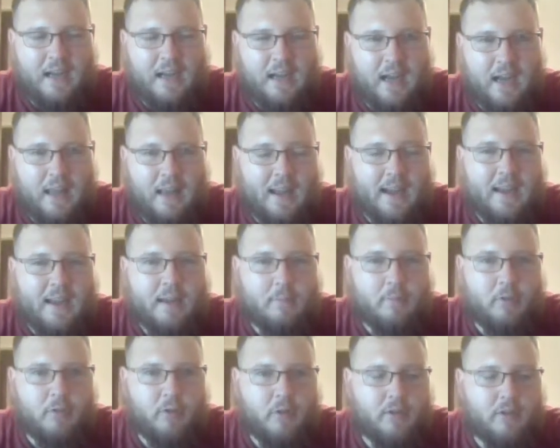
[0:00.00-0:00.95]
I like
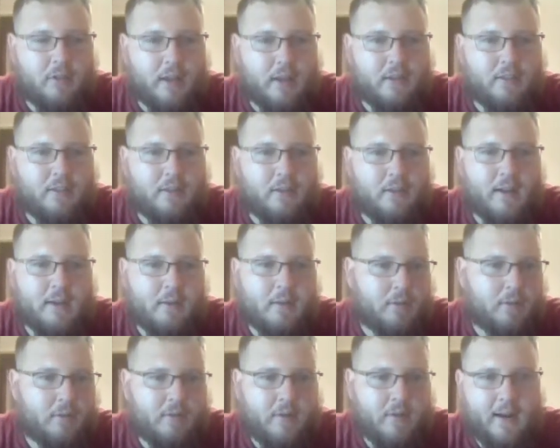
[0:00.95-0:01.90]
him for this. I still like him for
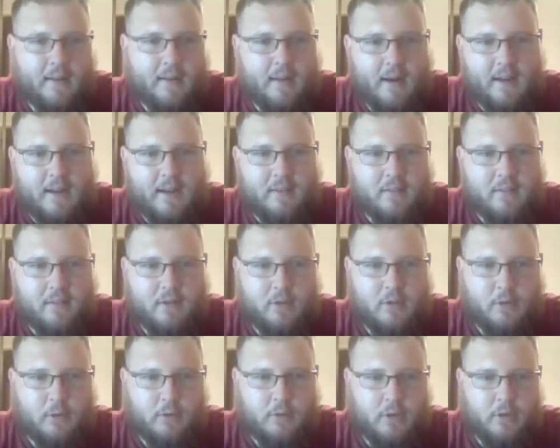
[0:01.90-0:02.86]
the fact that I can
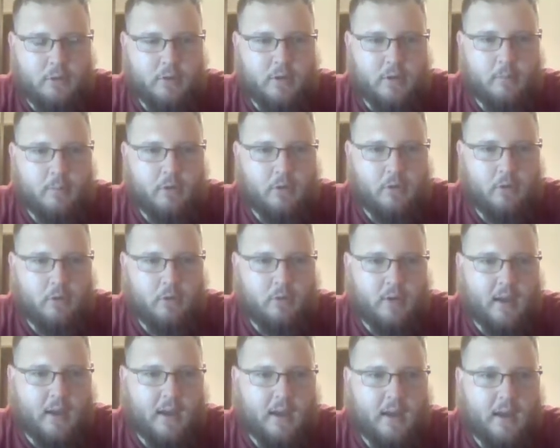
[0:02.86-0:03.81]
still use him to
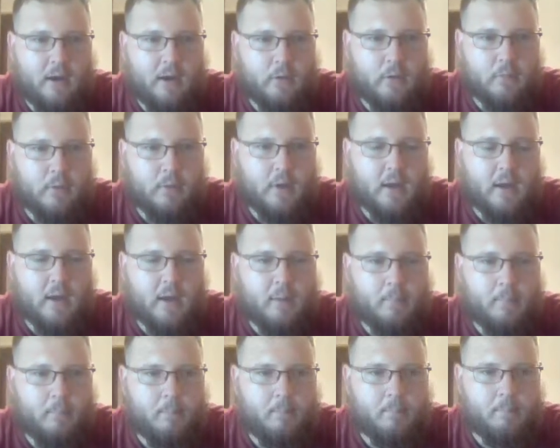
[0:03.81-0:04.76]
take out
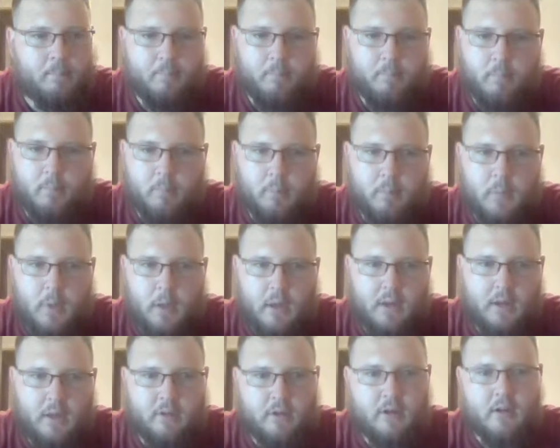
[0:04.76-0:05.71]

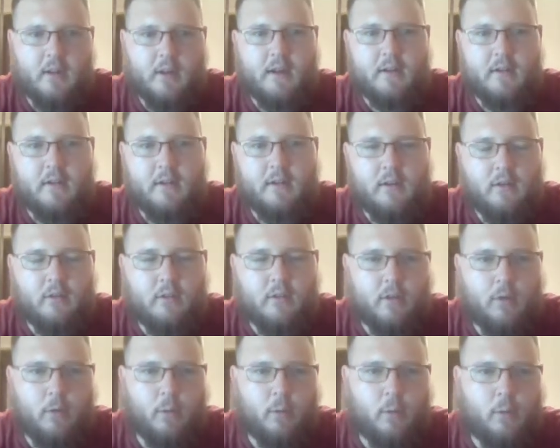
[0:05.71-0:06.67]
elixir collectors
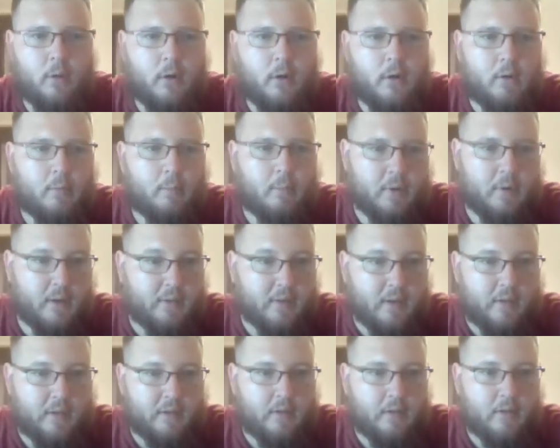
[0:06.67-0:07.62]
or
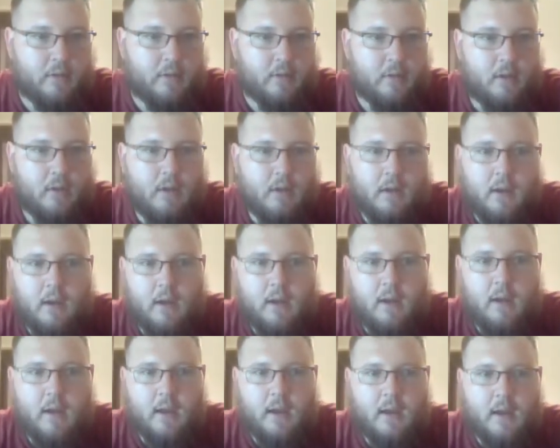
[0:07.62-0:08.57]
princesses.
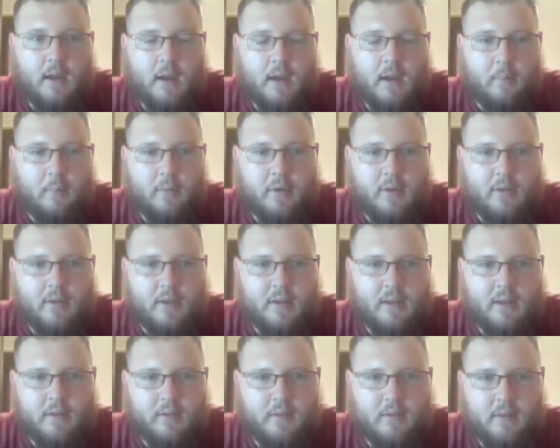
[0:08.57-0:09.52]

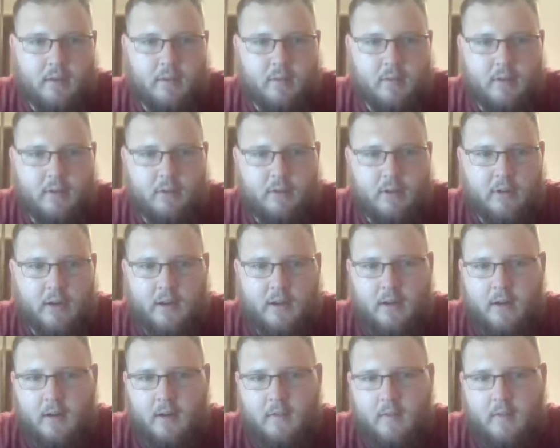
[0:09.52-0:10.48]
Princess, even though she got
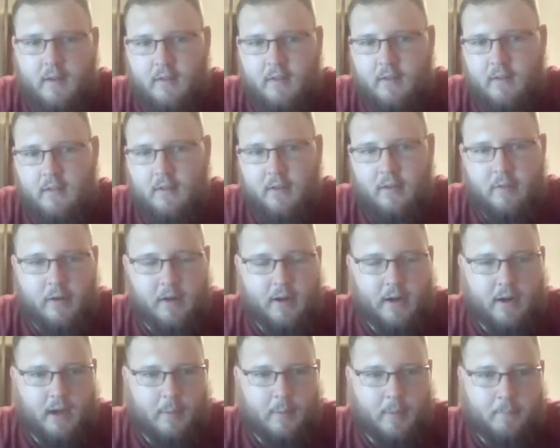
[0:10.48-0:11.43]
nerfed, is still very
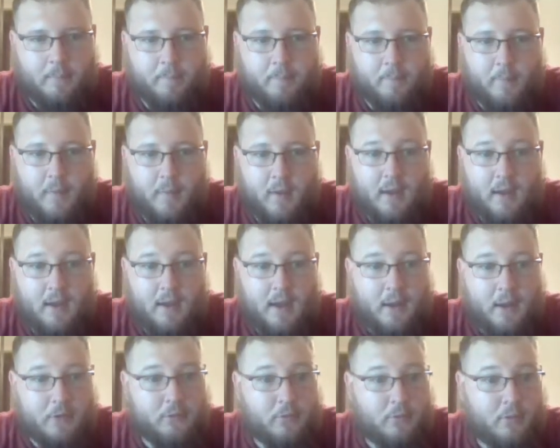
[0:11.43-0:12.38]
common.
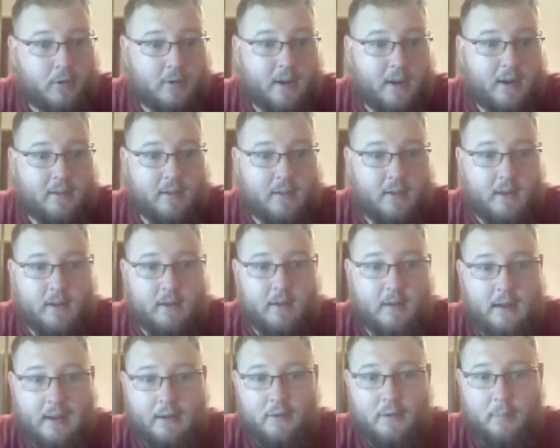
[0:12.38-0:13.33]
I was doing great today.
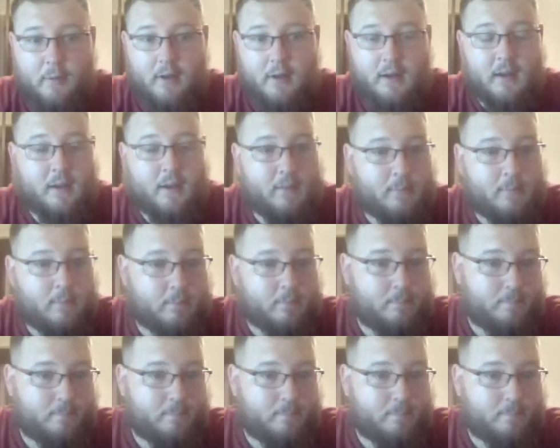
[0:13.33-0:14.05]
I was played in